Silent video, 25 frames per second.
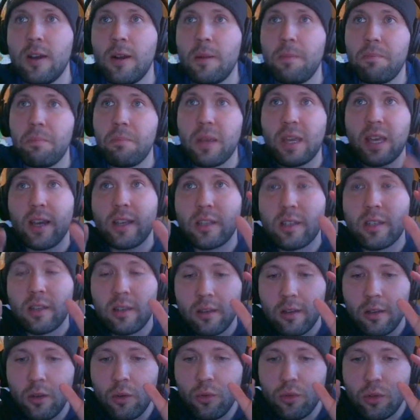because
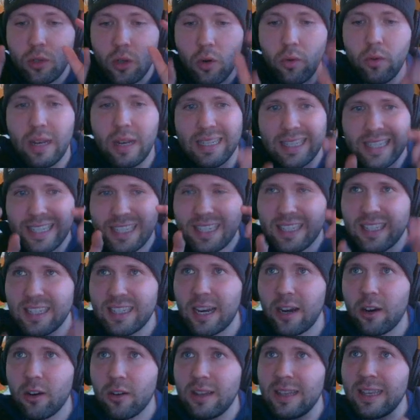you don't
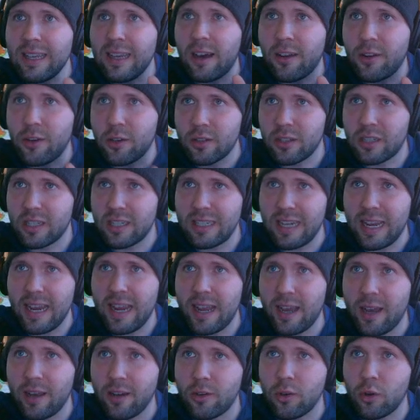necessarily
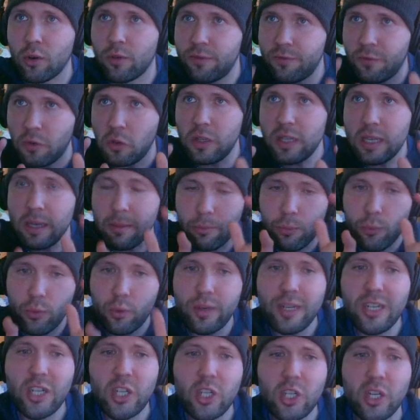understand or fully
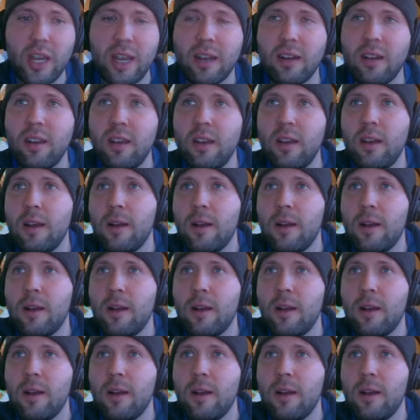appreciate